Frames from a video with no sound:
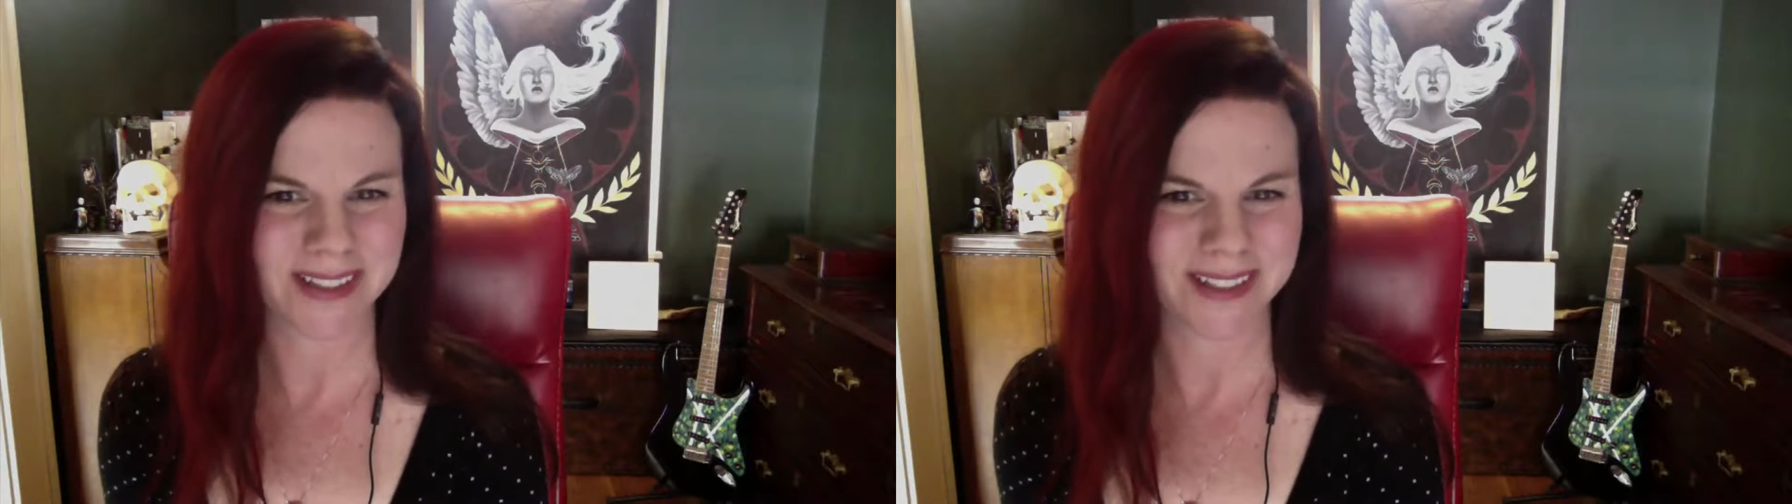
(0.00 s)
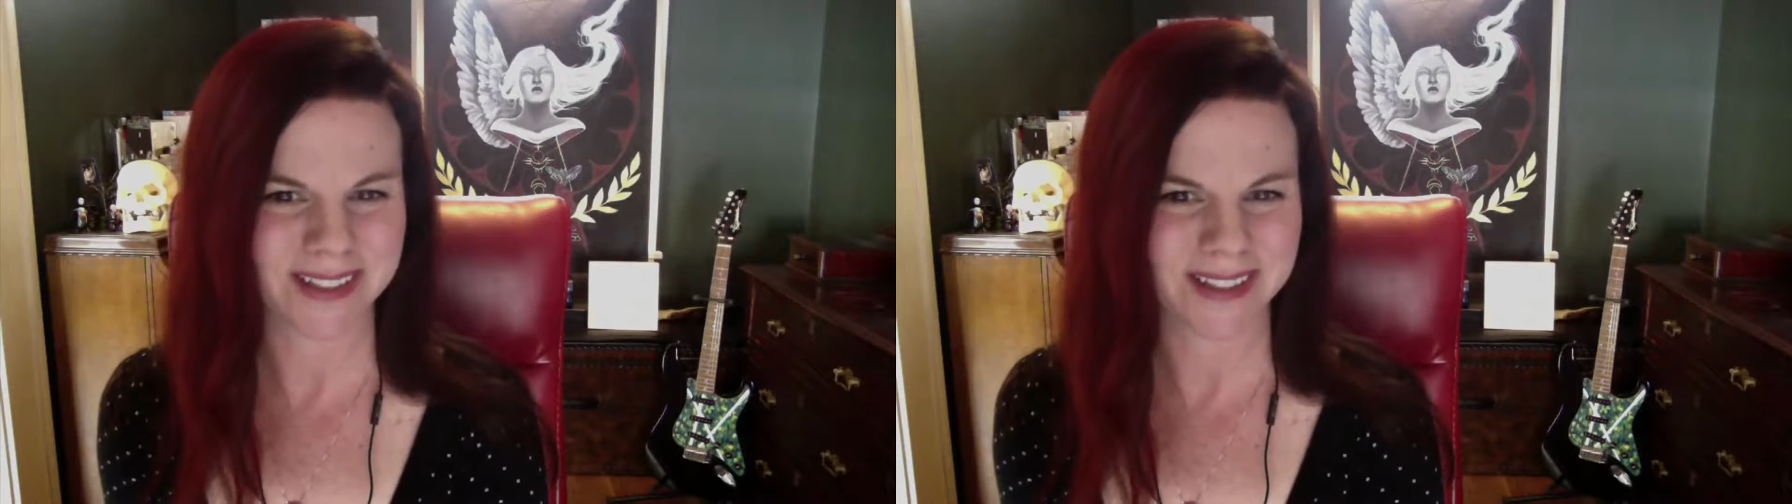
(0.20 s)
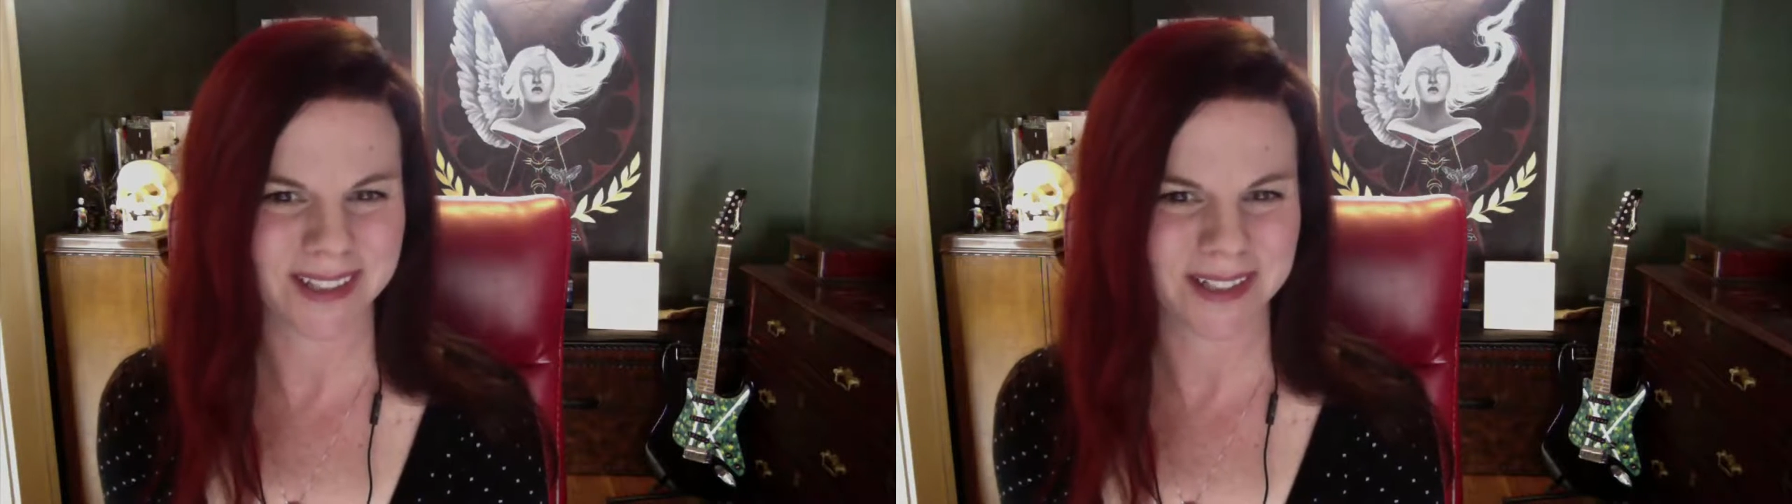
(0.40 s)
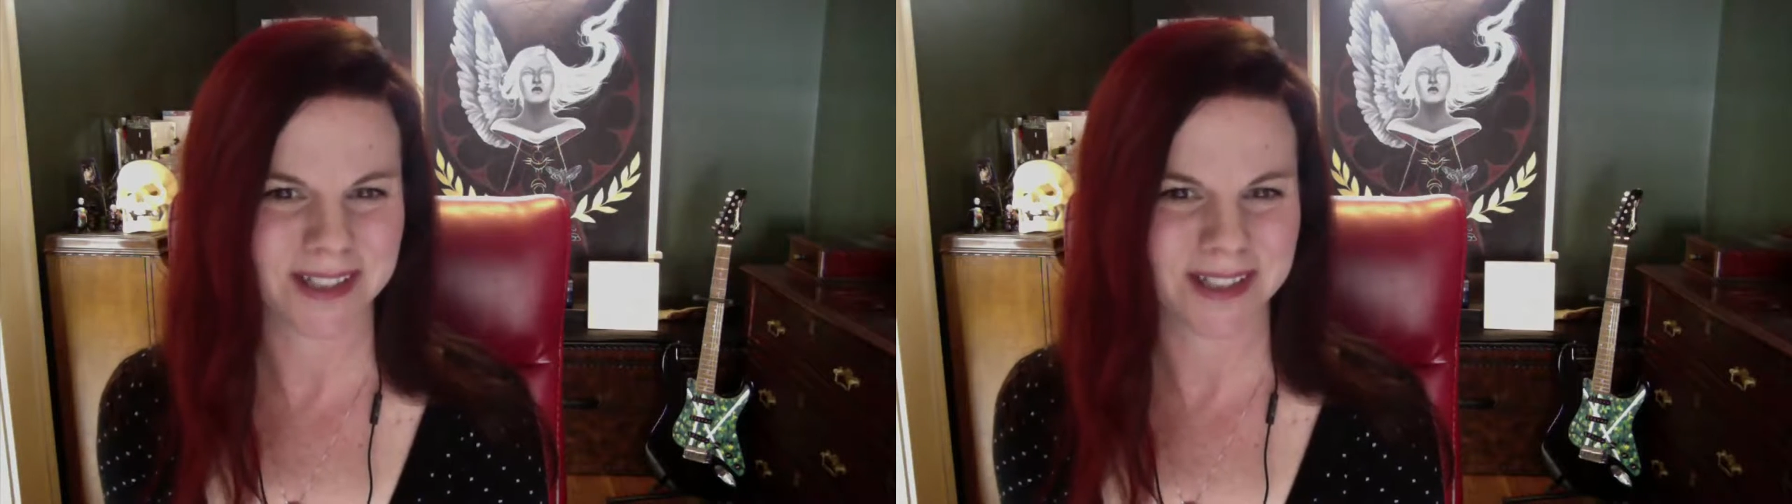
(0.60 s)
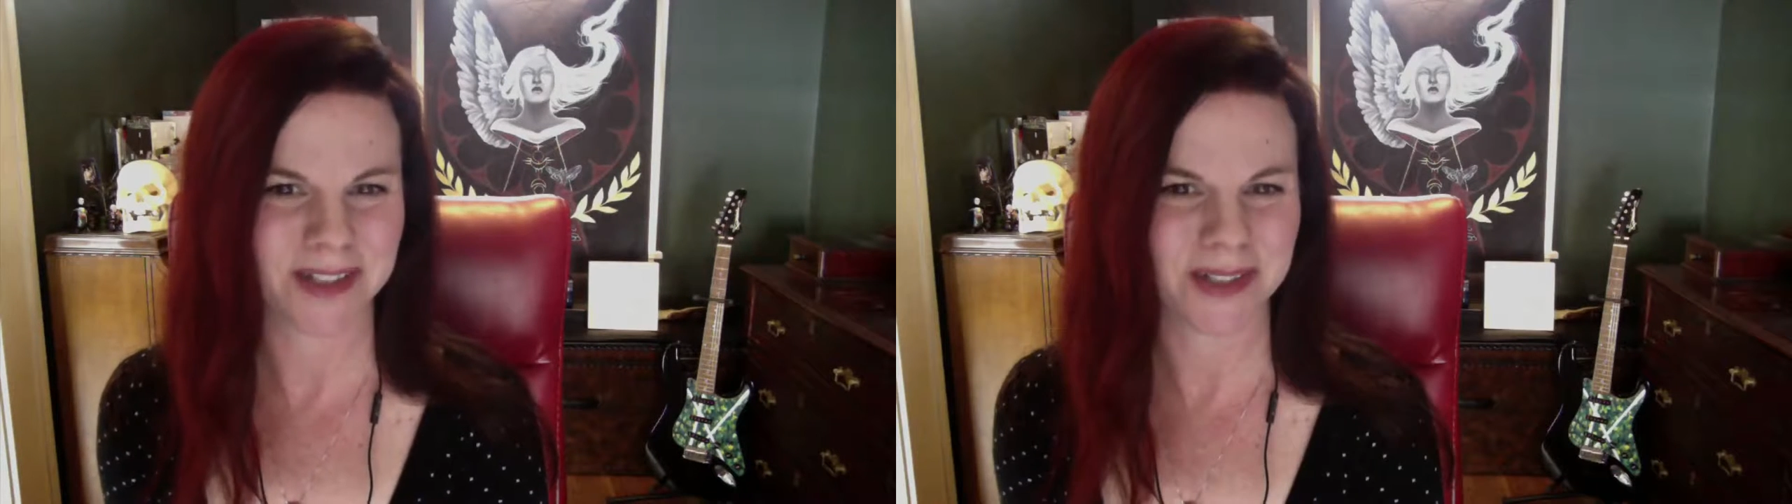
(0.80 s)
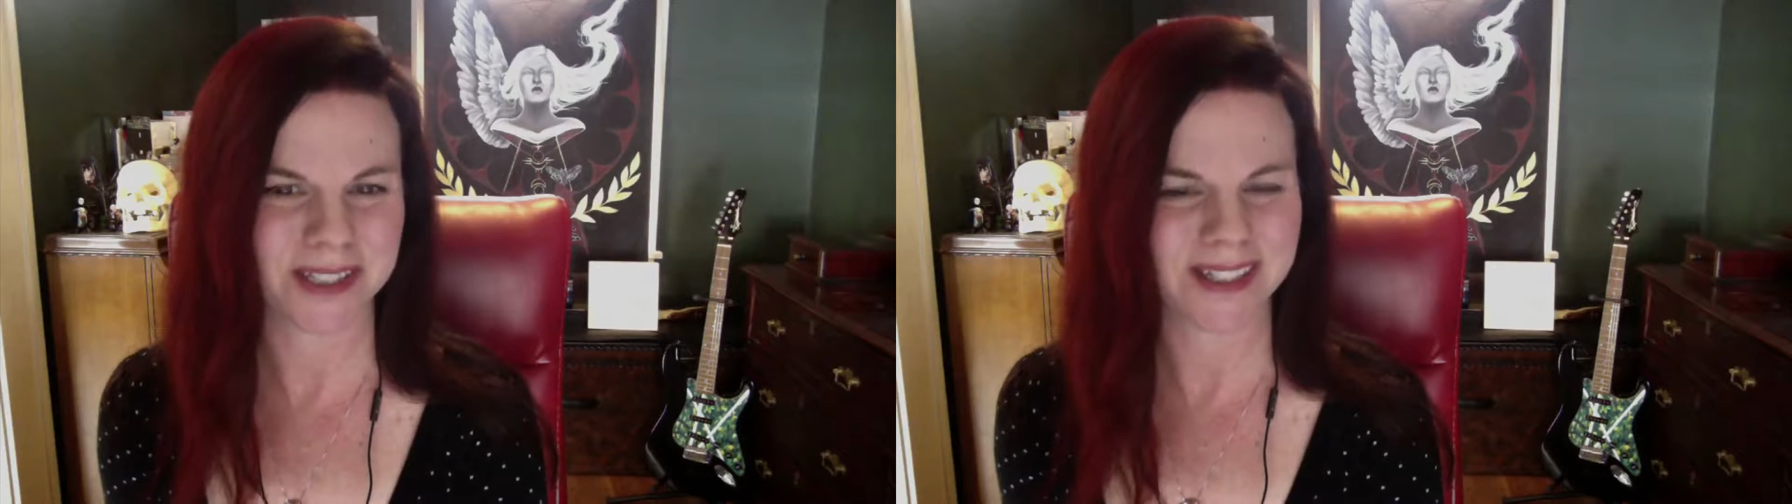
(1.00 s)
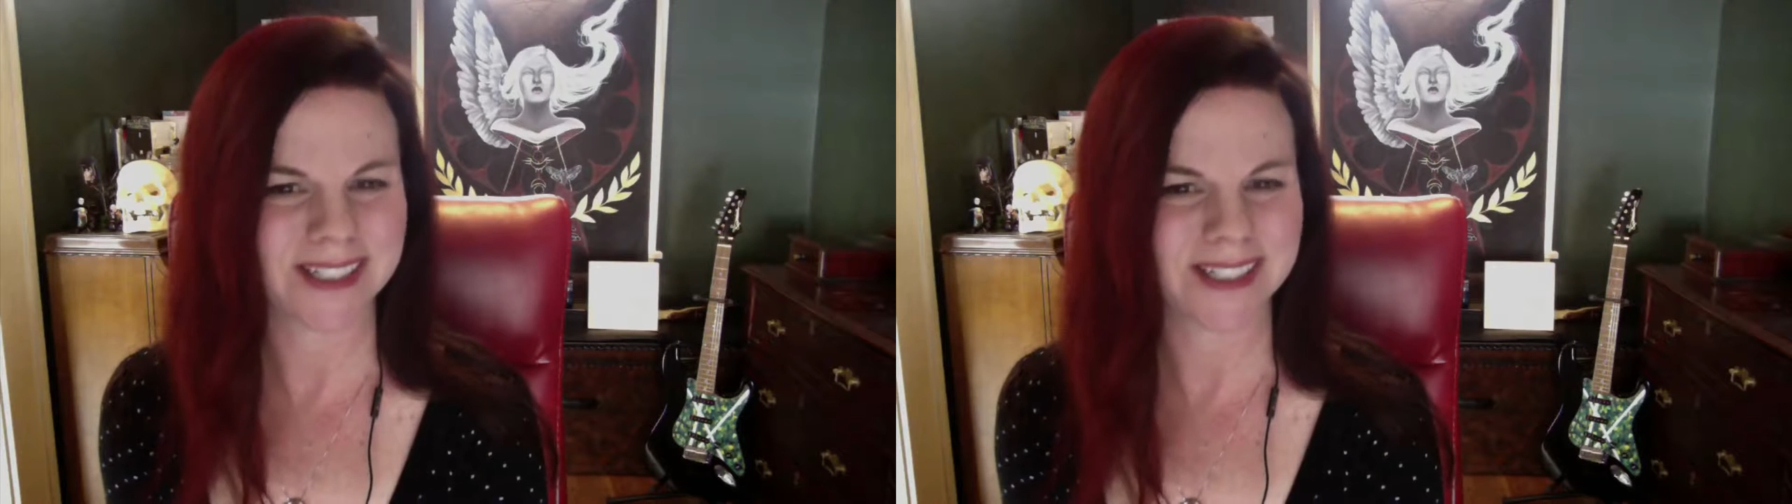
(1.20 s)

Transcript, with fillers: I think that you get an